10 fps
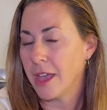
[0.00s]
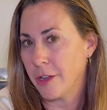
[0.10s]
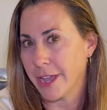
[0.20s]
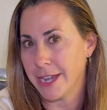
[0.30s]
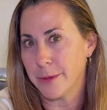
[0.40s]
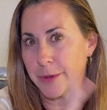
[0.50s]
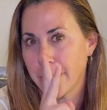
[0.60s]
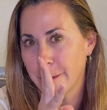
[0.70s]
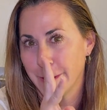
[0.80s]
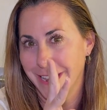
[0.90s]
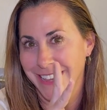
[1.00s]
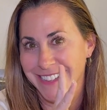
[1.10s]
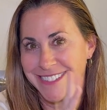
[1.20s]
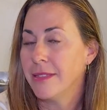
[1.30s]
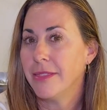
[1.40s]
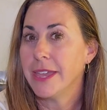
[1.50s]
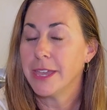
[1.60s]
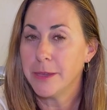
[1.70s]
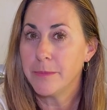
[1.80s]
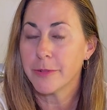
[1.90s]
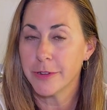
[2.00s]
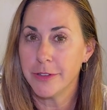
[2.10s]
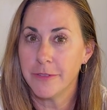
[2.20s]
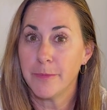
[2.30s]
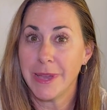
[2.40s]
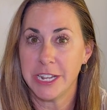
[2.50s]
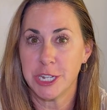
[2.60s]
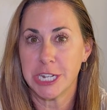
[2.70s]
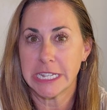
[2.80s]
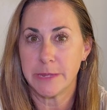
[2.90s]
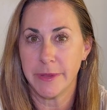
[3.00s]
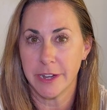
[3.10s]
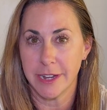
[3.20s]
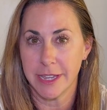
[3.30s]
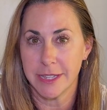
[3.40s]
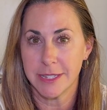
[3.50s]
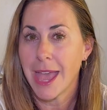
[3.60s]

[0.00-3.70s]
Okay, number 3, they improve patient experience.